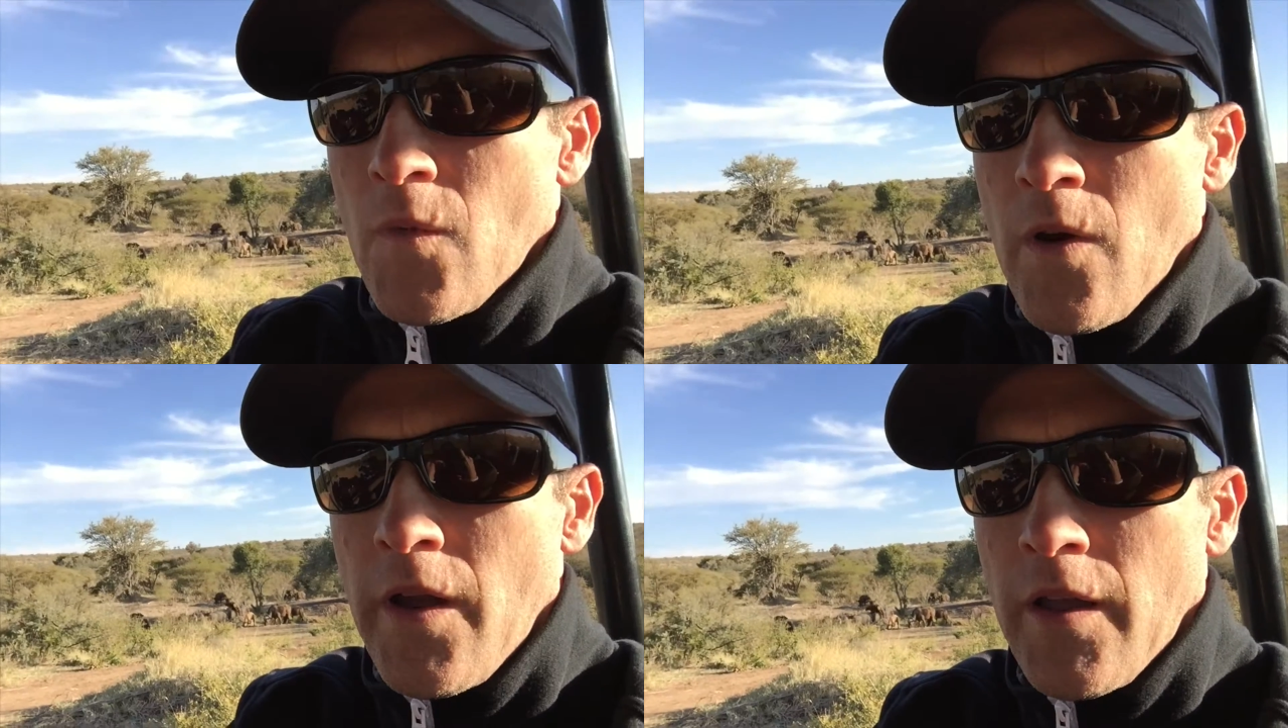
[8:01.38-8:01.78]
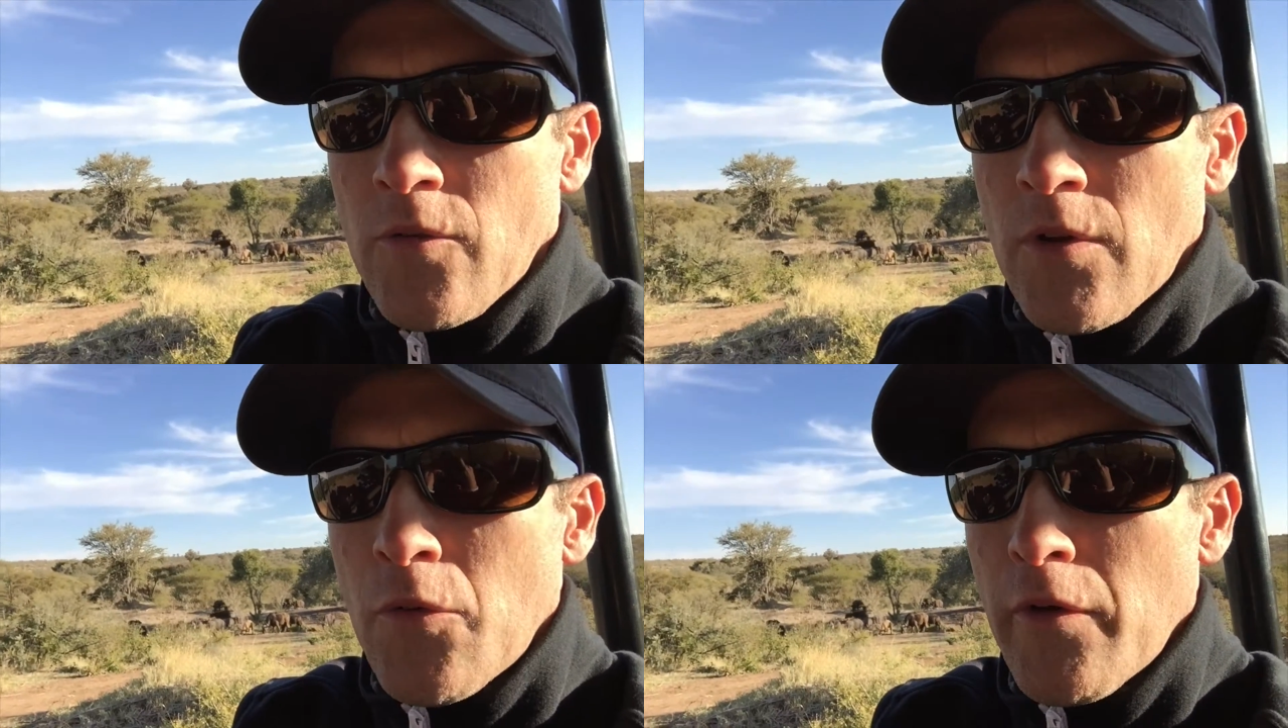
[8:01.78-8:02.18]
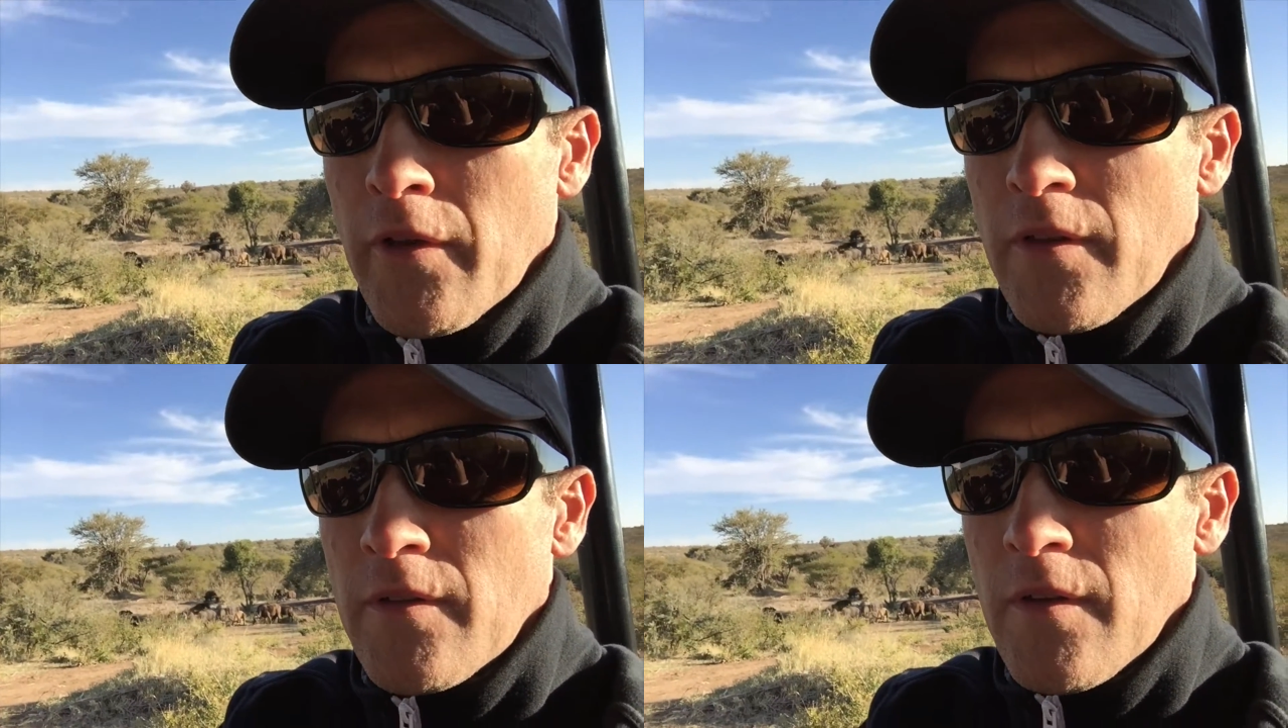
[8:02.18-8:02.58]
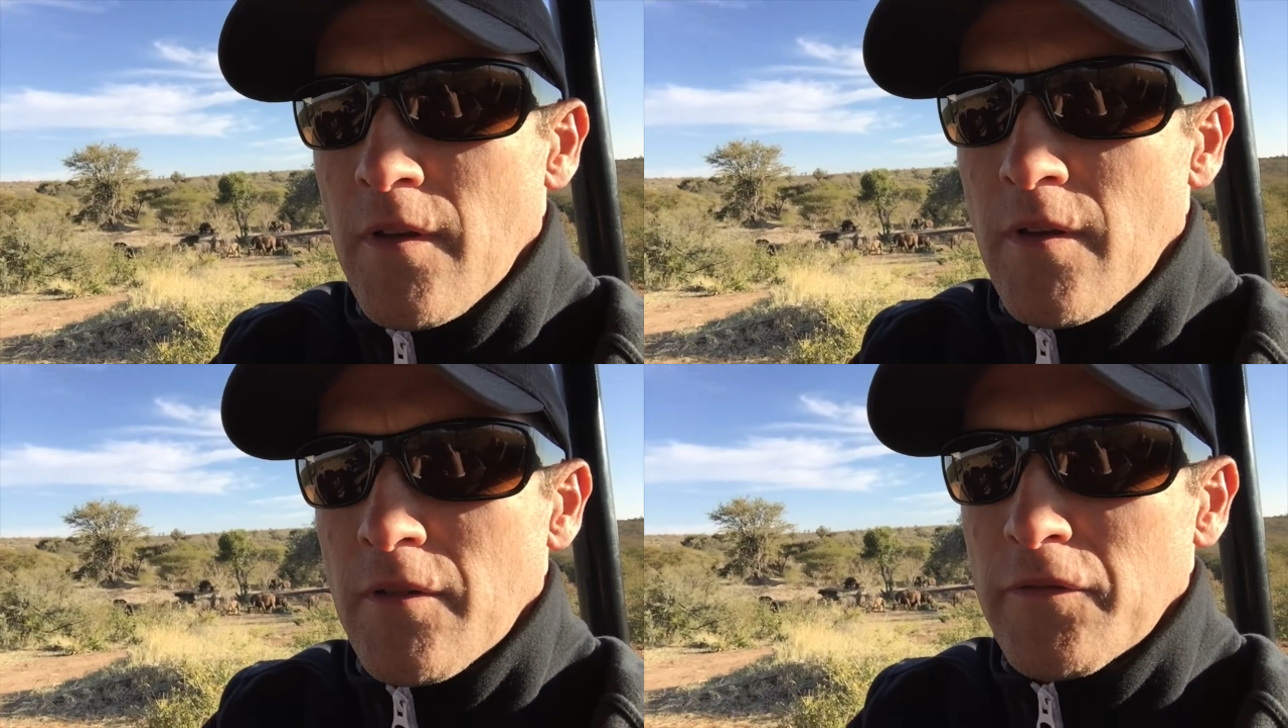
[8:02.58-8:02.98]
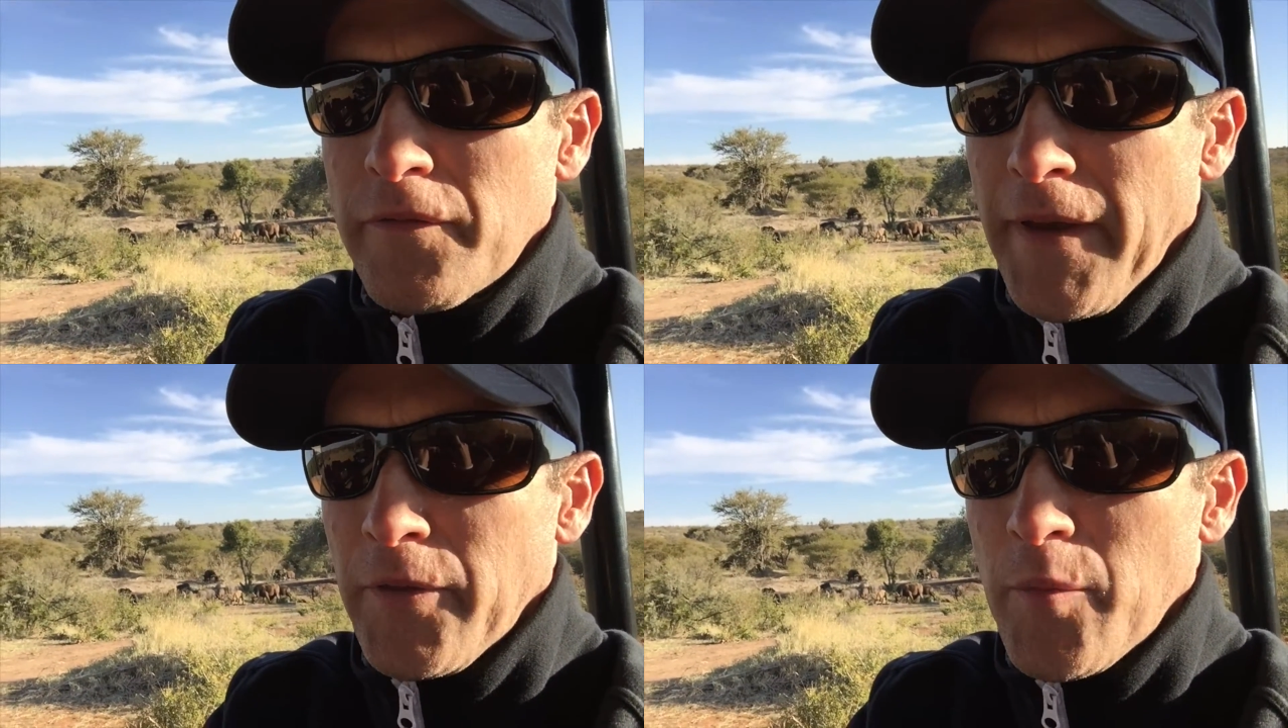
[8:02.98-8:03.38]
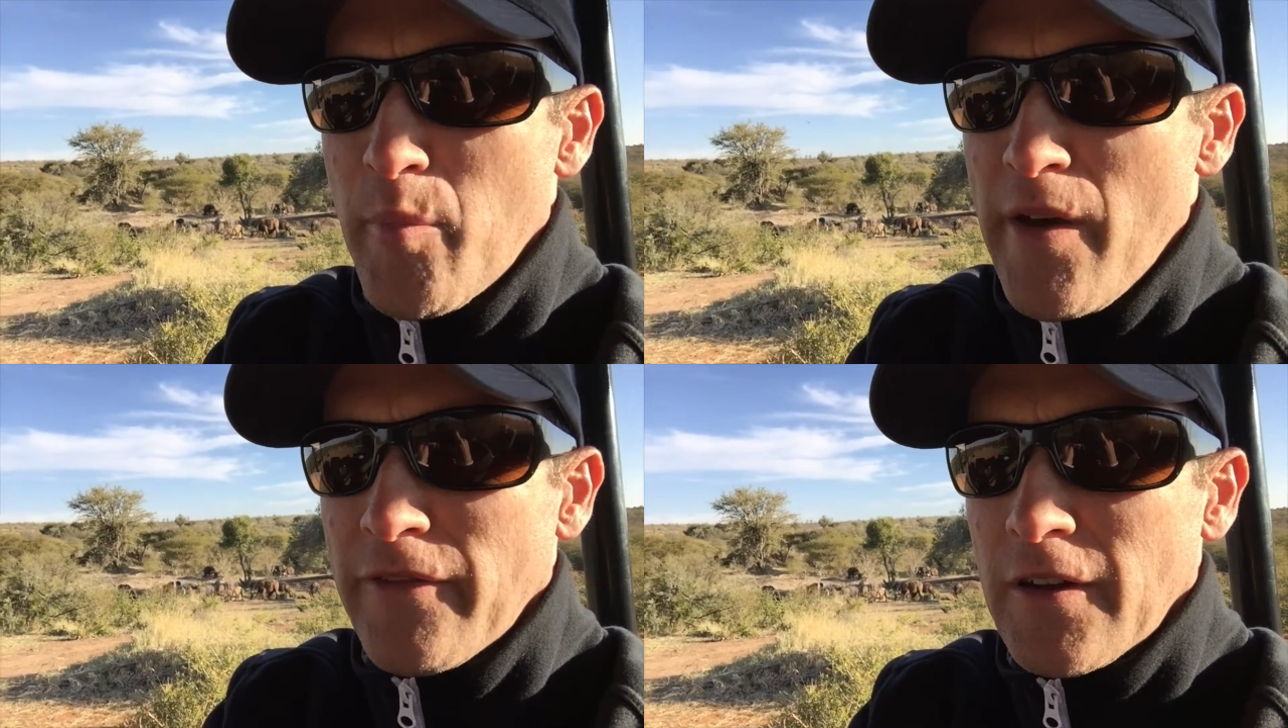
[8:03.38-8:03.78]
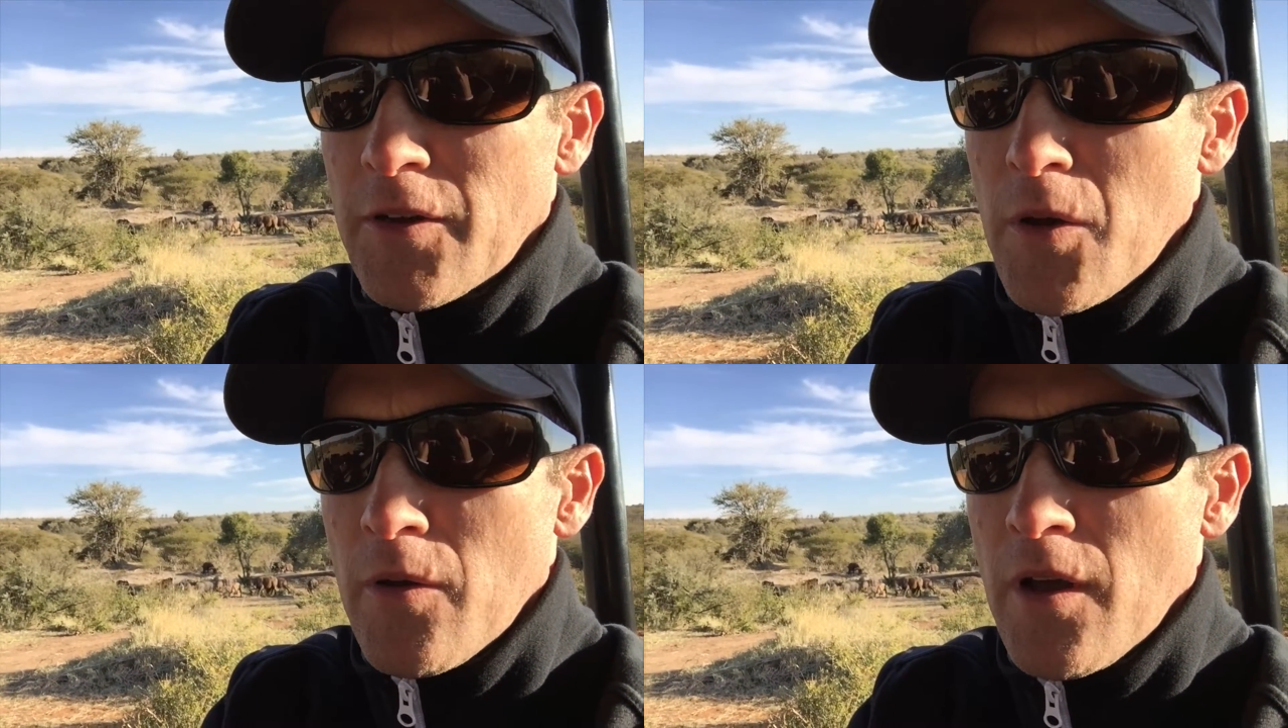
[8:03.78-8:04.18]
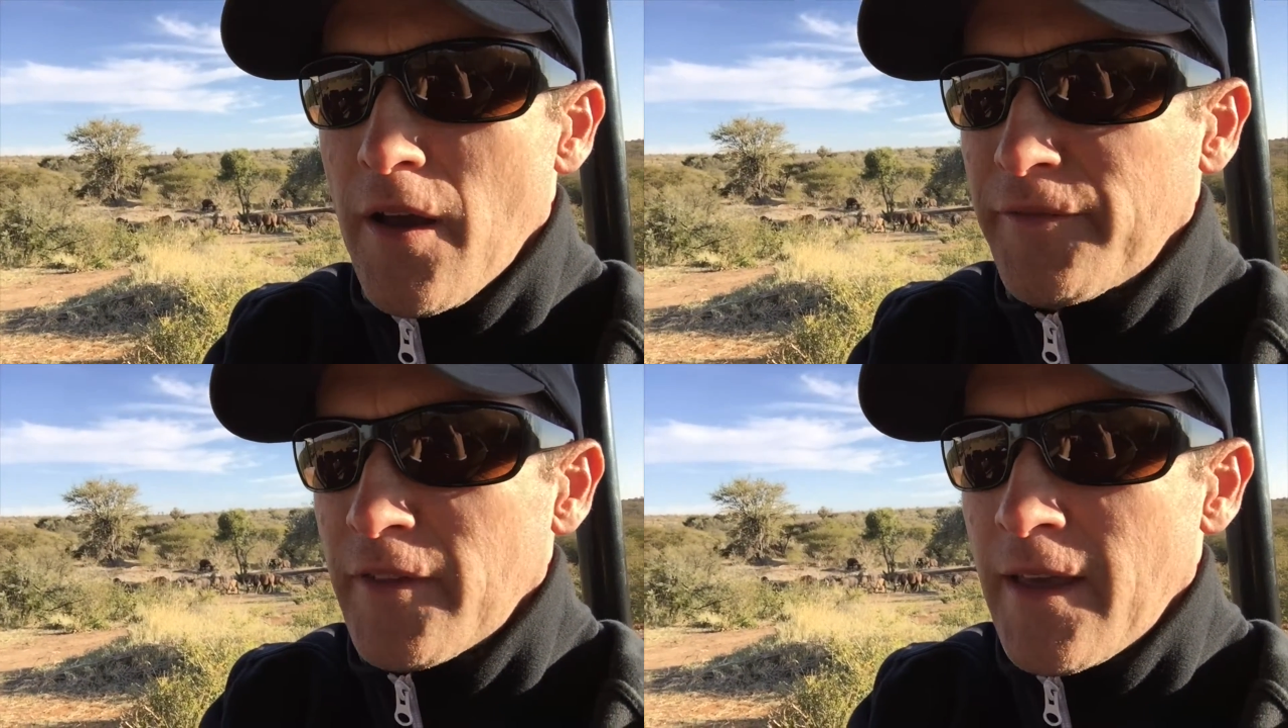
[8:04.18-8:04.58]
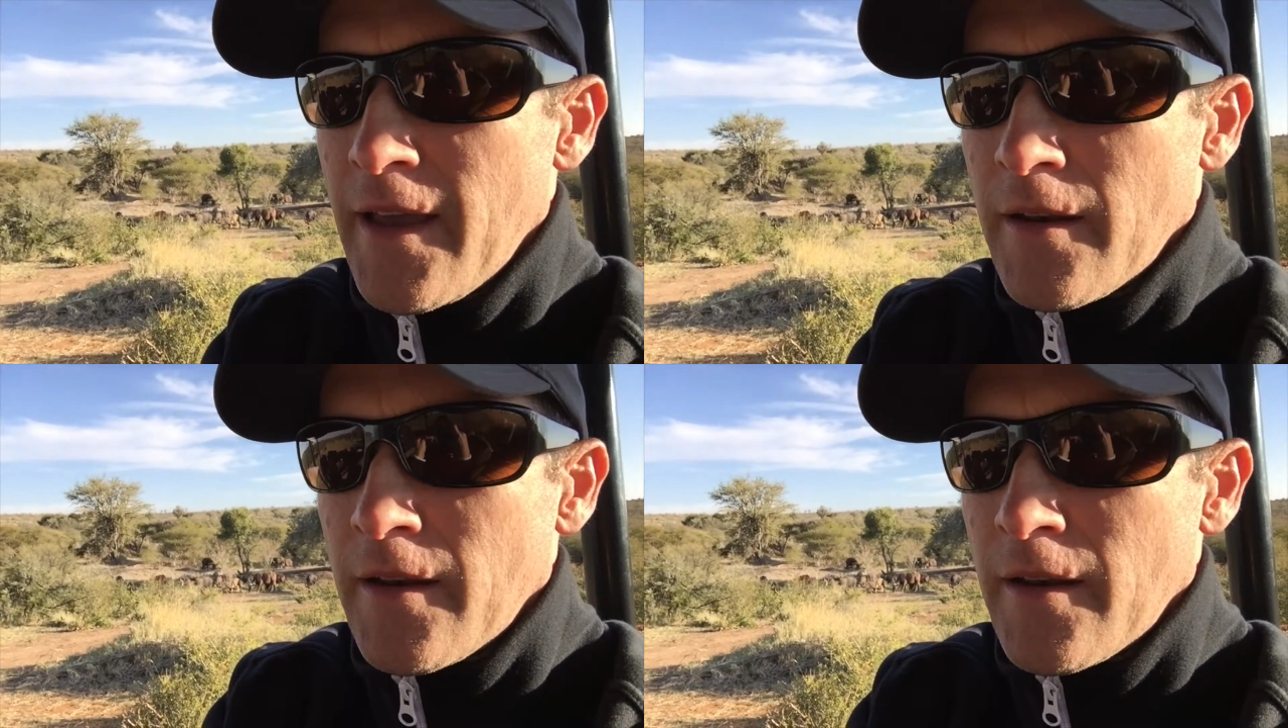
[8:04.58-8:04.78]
Alright, well we found the buffalo after